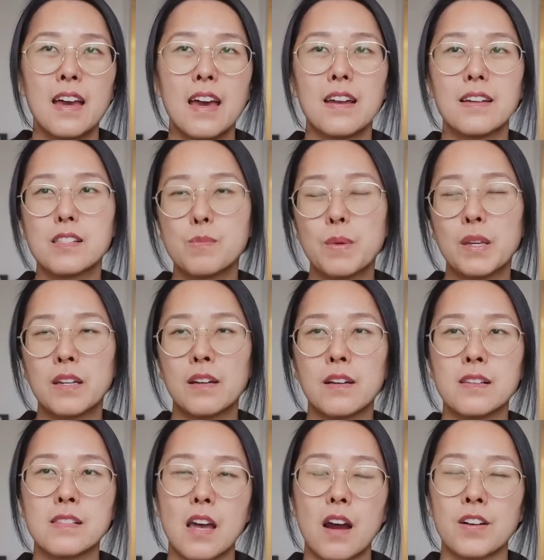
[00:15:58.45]
and it's
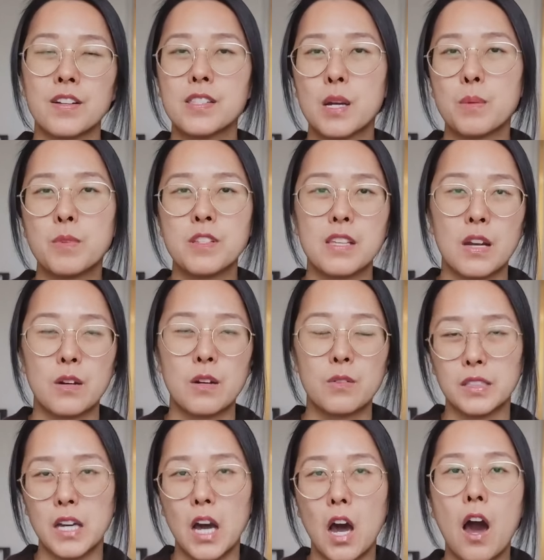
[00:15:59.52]
because our summers get
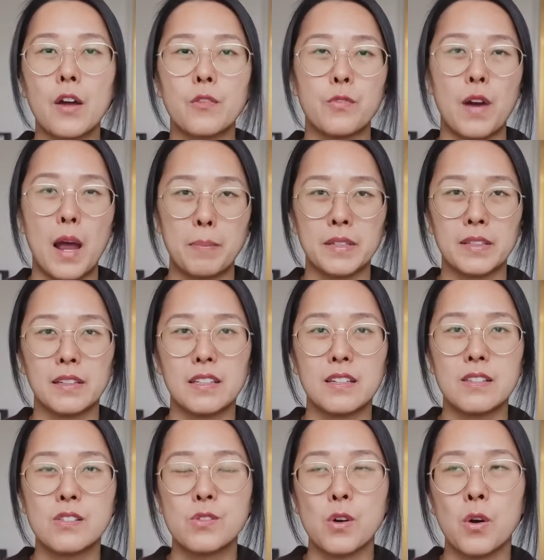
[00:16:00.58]
really hot rapidly,
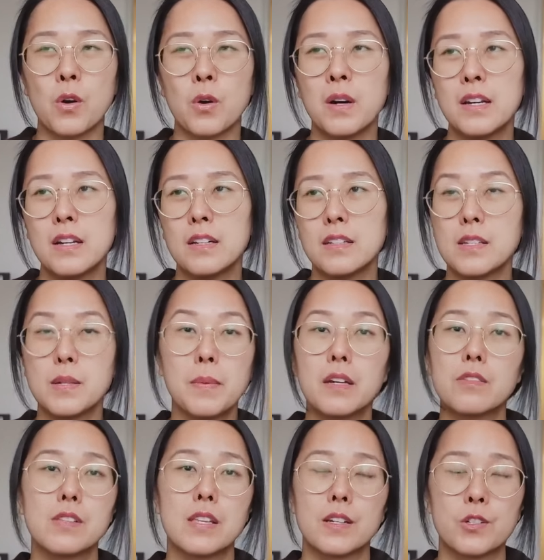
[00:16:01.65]
so
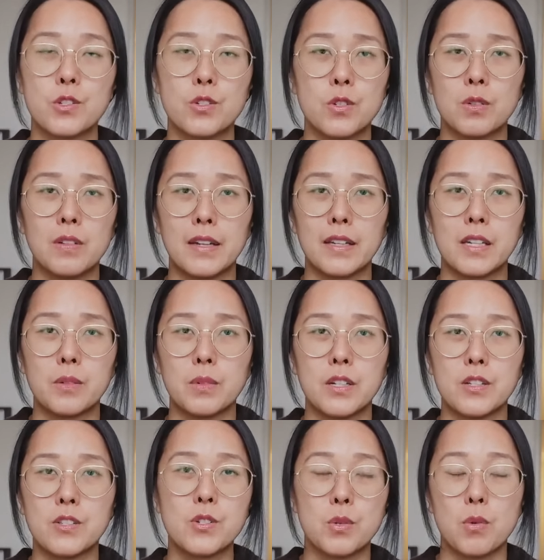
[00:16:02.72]
tomatoes actually don't like it when
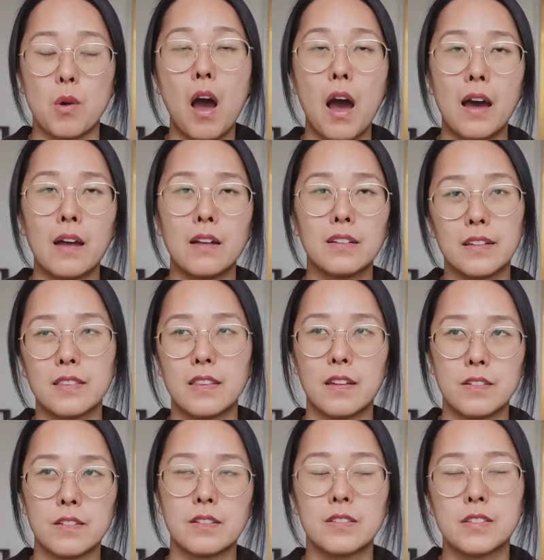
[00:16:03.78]
it's too hot. Like, they're